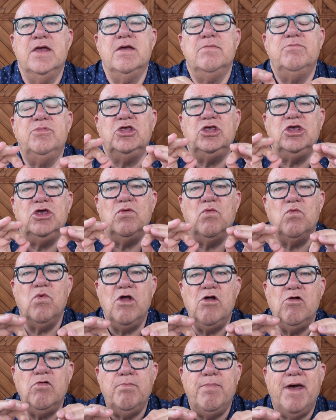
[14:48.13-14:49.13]
But you
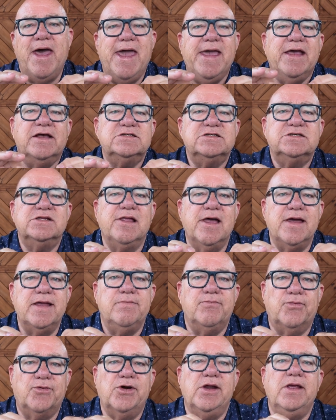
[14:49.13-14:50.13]
will pay a
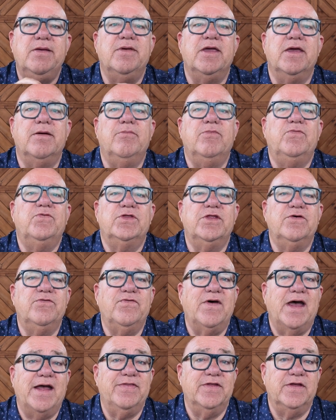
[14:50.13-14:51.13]
slight premium for the
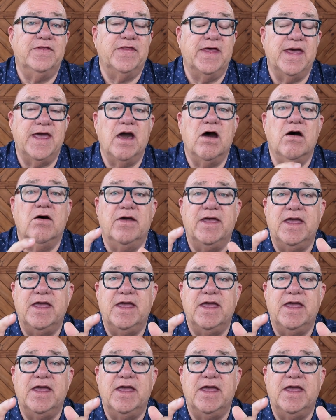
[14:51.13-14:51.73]
fact that they are